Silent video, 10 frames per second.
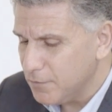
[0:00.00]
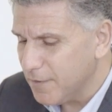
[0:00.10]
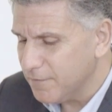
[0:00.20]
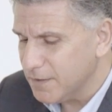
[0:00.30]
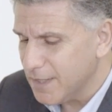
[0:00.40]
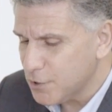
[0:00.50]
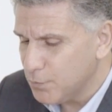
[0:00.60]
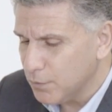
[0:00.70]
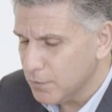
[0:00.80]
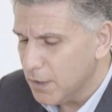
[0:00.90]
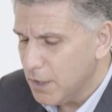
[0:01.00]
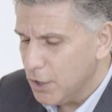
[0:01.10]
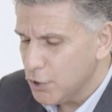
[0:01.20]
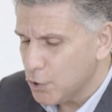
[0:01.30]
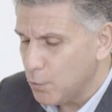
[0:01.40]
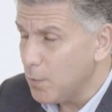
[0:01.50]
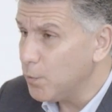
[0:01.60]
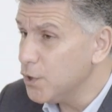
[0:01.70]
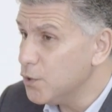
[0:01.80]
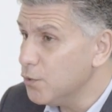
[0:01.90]
You have the dashboard. So when
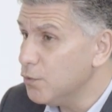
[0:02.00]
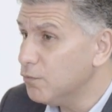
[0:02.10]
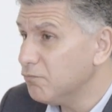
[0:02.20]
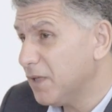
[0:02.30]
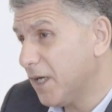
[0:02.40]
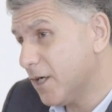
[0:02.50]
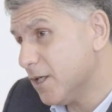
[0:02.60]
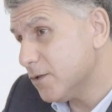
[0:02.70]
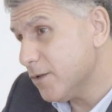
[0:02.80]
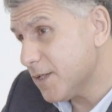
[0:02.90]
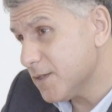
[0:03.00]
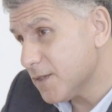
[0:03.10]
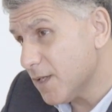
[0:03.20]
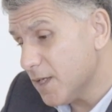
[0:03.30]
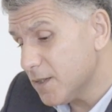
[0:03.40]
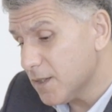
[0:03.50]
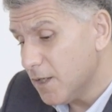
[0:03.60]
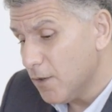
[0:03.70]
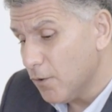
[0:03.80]
we do a cardio exercise,